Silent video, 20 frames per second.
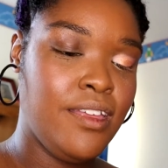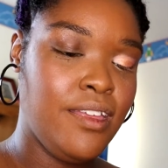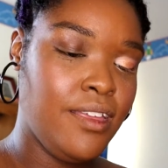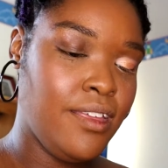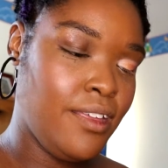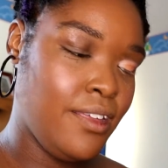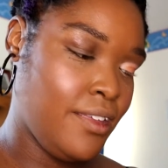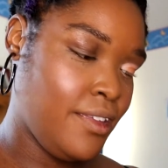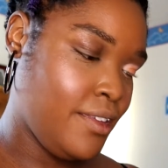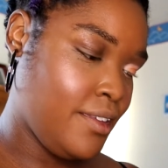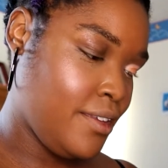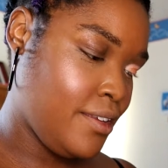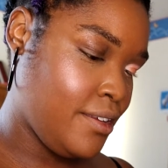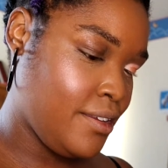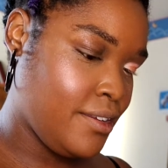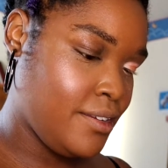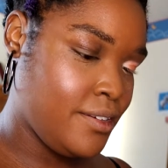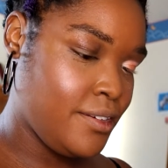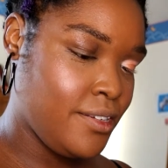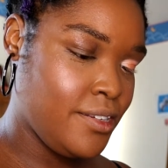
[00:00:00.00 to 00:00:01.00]

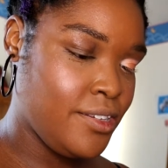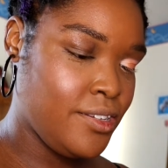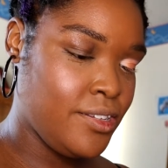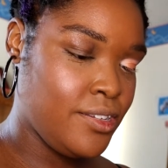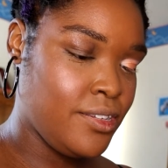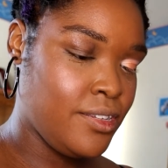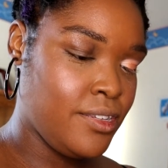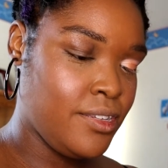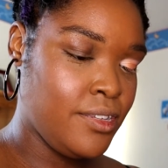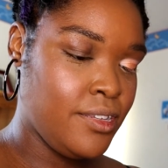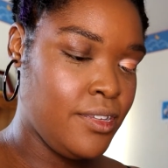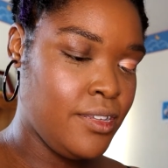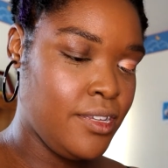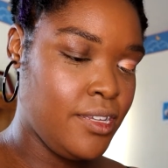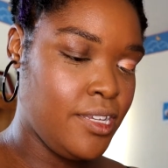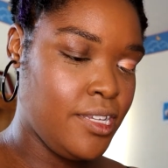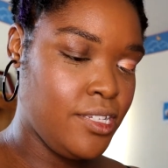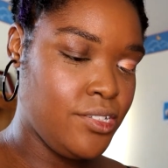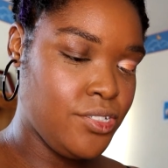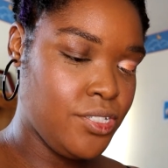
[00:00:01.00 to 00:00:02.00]
and
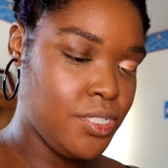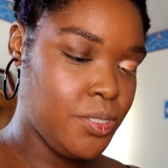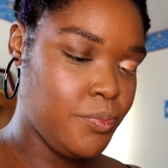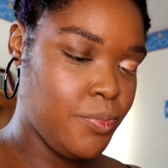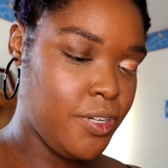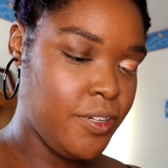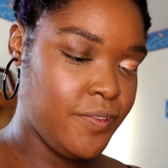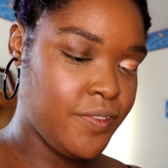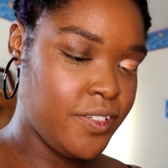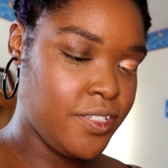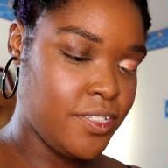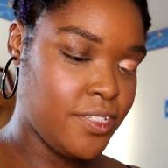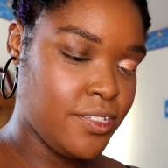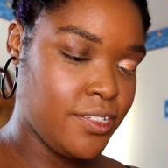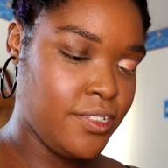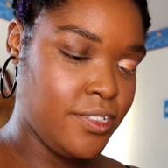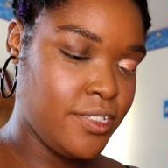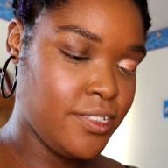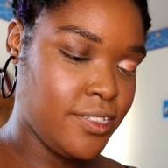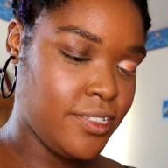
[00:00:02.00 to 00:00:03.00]
it's just a preference,
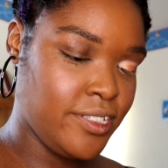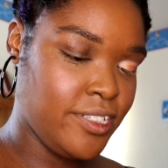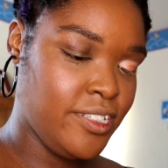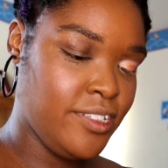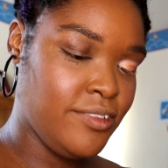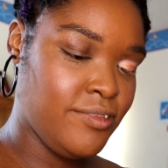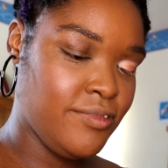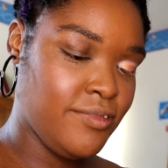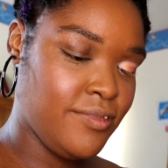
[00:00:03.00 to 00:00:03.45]
honestly.